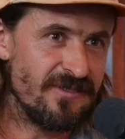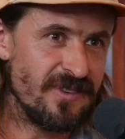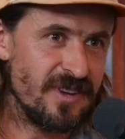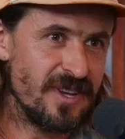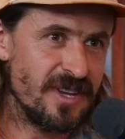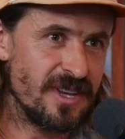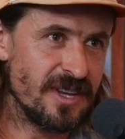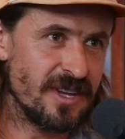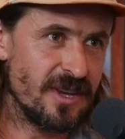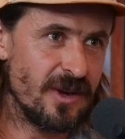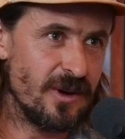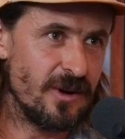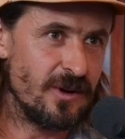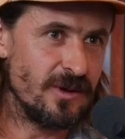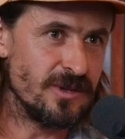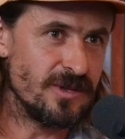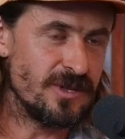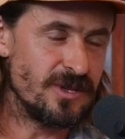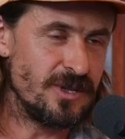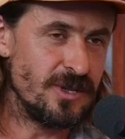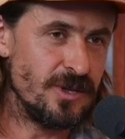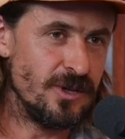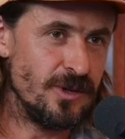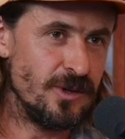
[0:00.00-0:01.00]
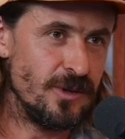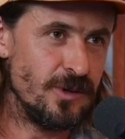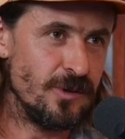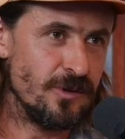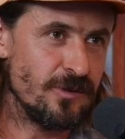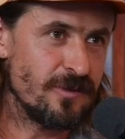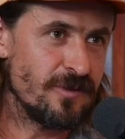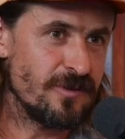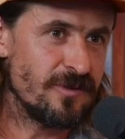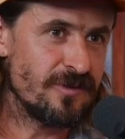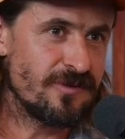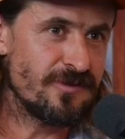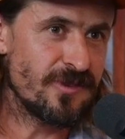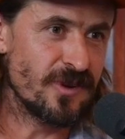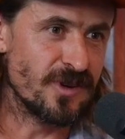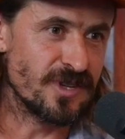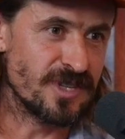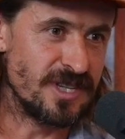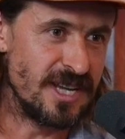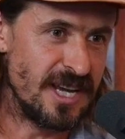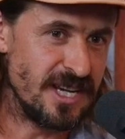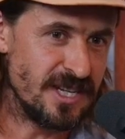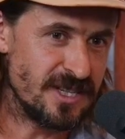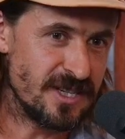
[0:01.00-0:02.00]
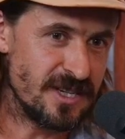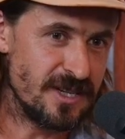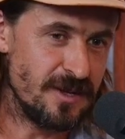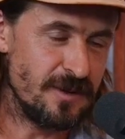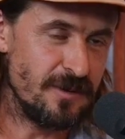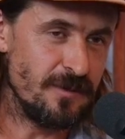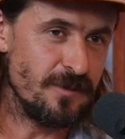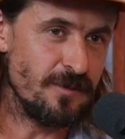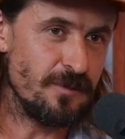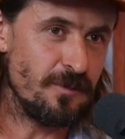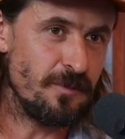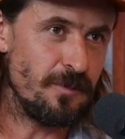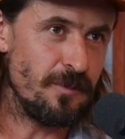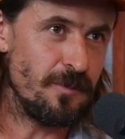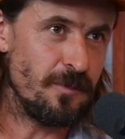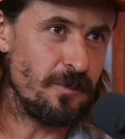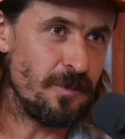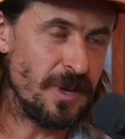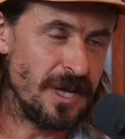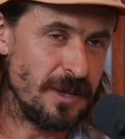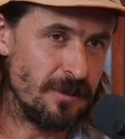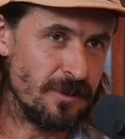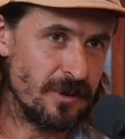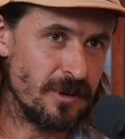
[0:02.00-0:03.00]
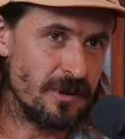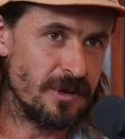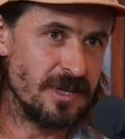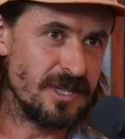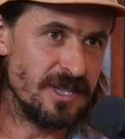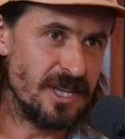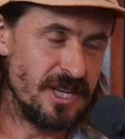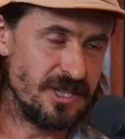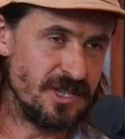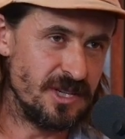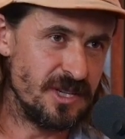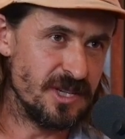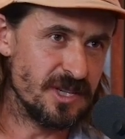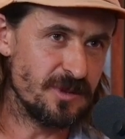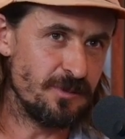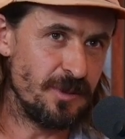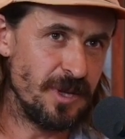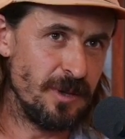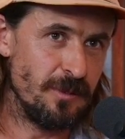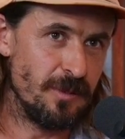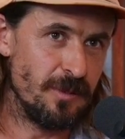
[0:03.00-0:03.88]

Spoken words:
definitely goes to First Nation people, indigenous